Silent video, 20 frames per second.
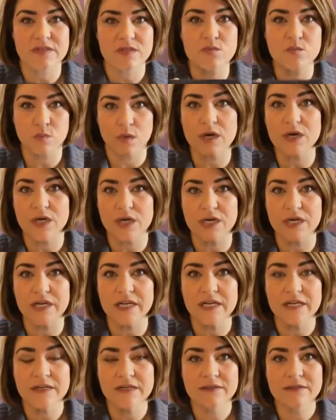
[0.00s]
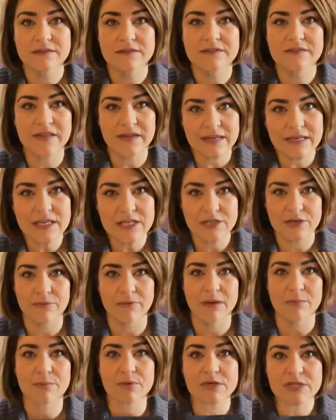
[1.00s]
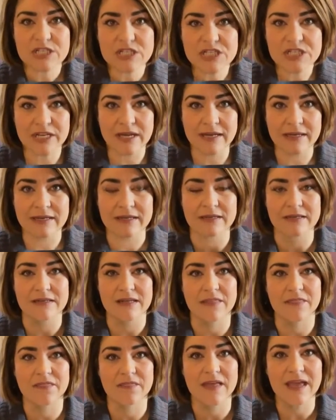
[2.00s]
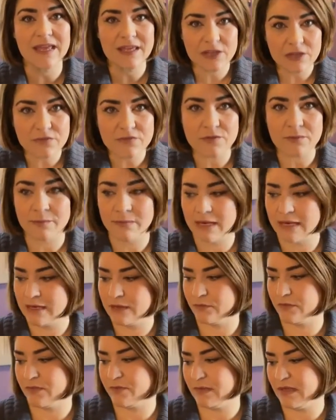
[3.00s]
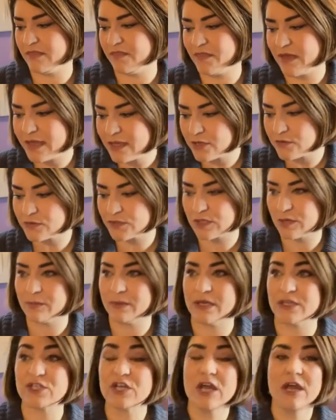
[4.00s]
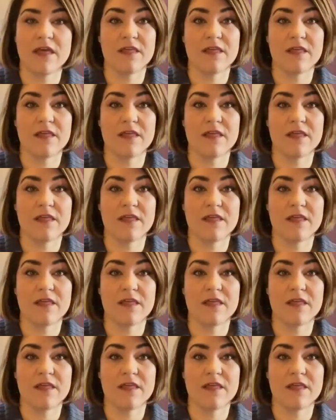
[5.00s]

this word? Thank you. I appreciate it. Thank you for meeting with me. Thank you so much.